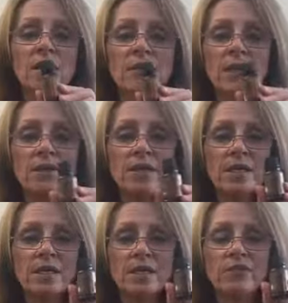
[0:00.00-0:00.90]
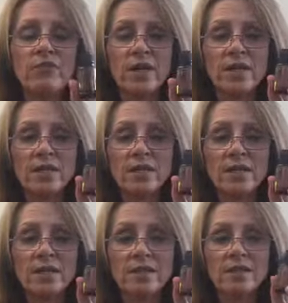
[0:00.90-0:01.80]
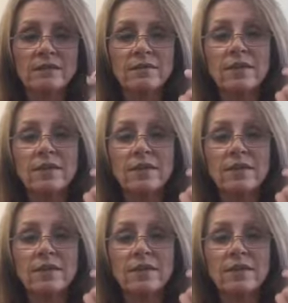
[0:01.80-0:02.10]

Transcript: about is frankincense.